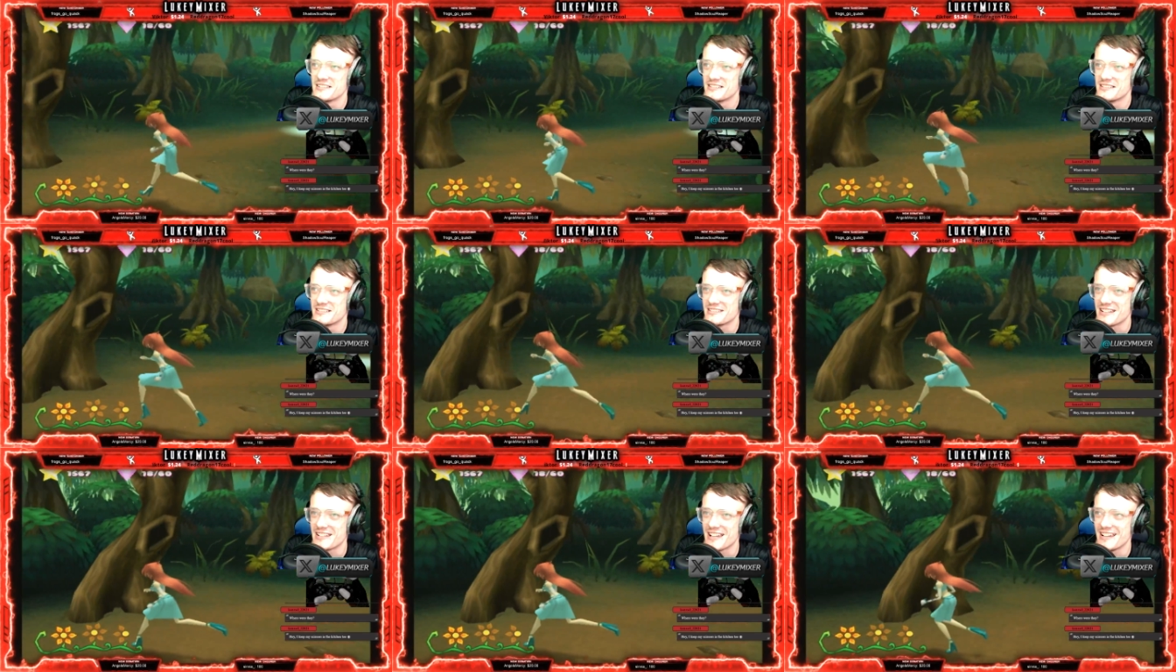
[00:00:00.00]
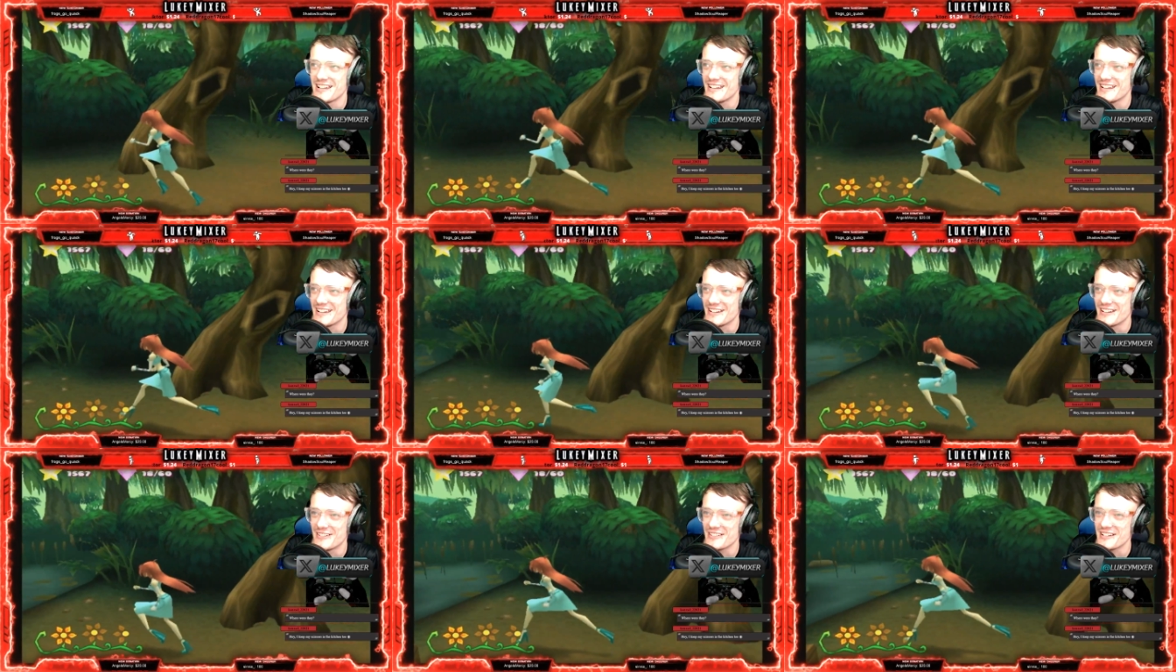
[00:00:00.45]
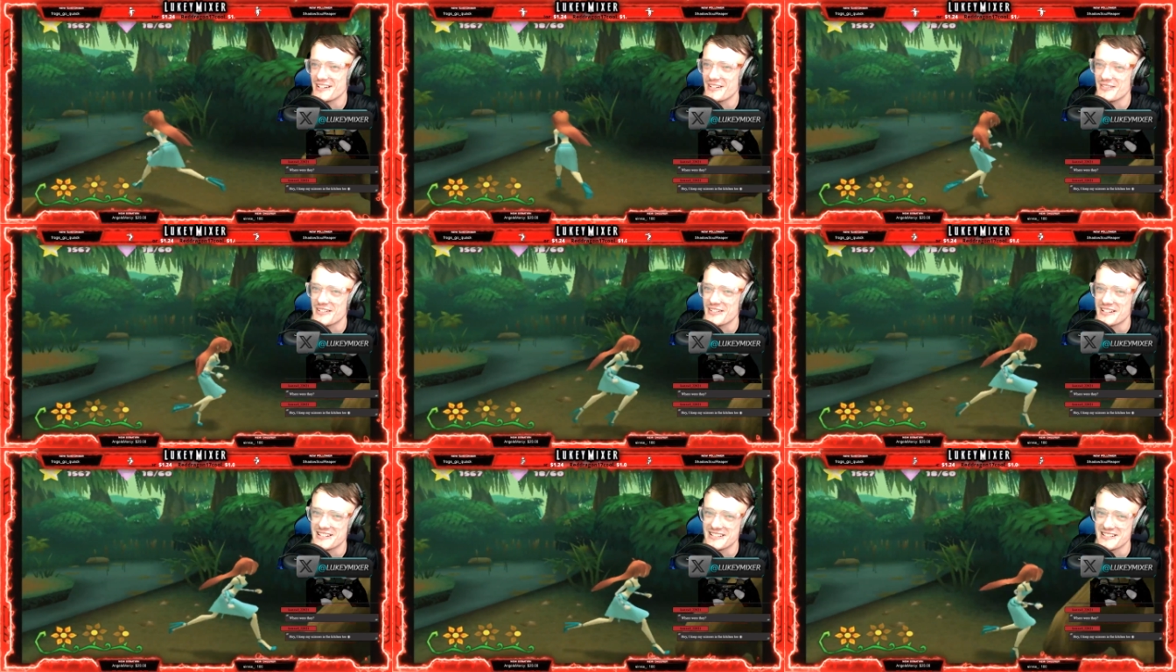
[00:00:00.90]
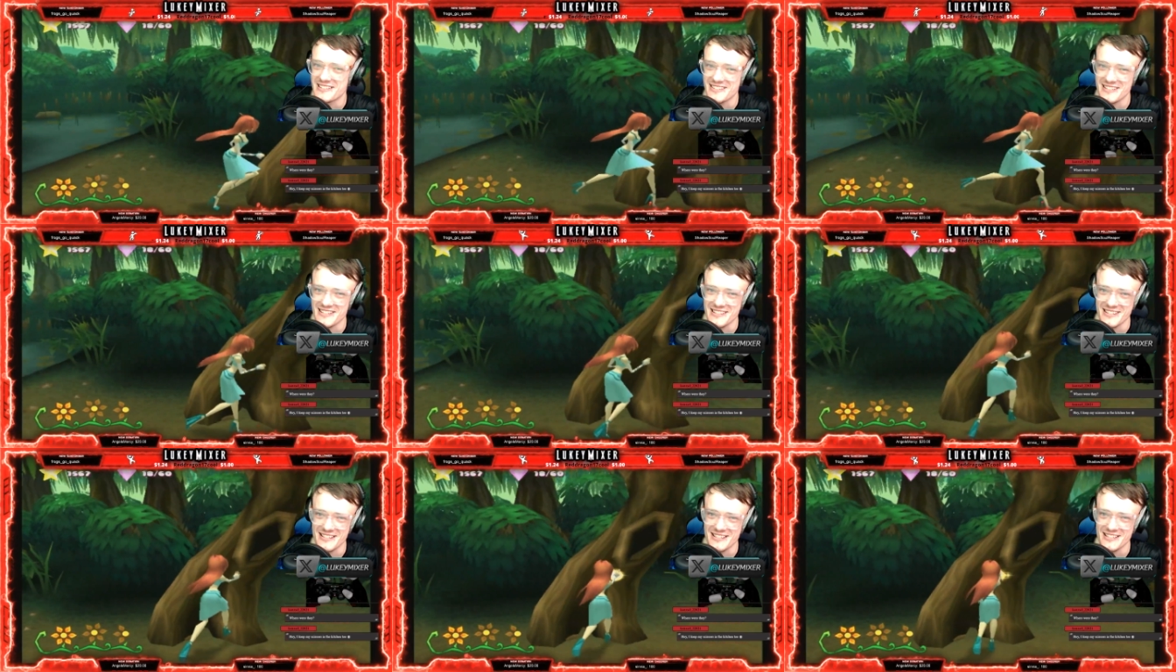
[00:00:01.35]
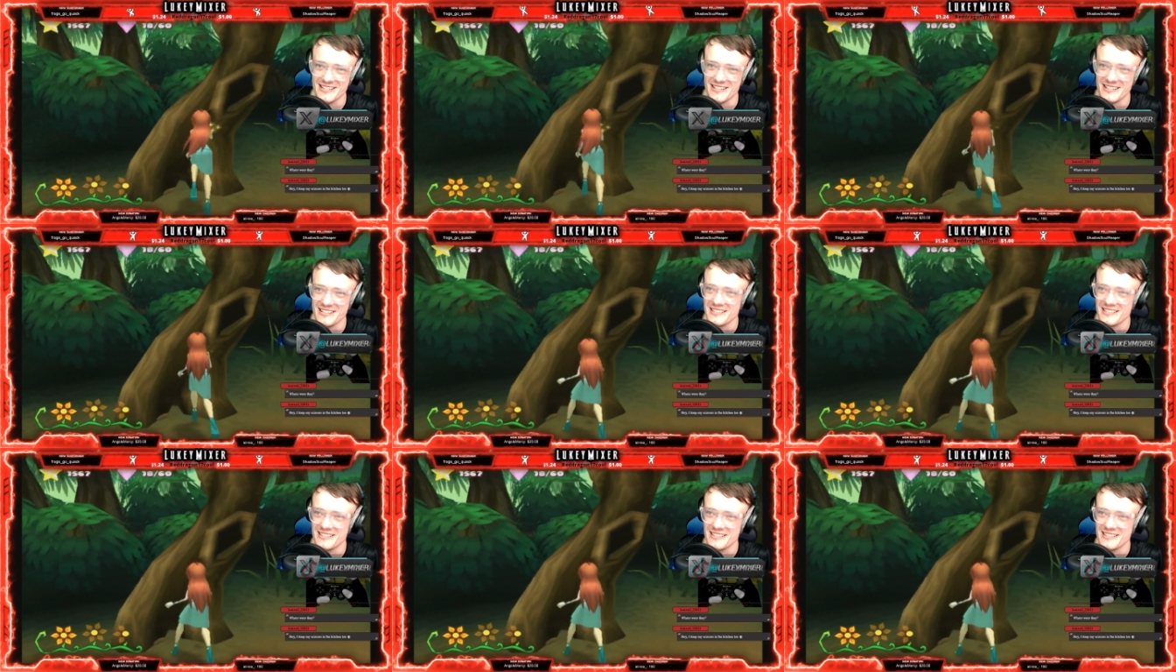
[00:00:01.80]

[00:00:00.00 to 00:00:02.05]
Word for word: Damn, how I just did that, like.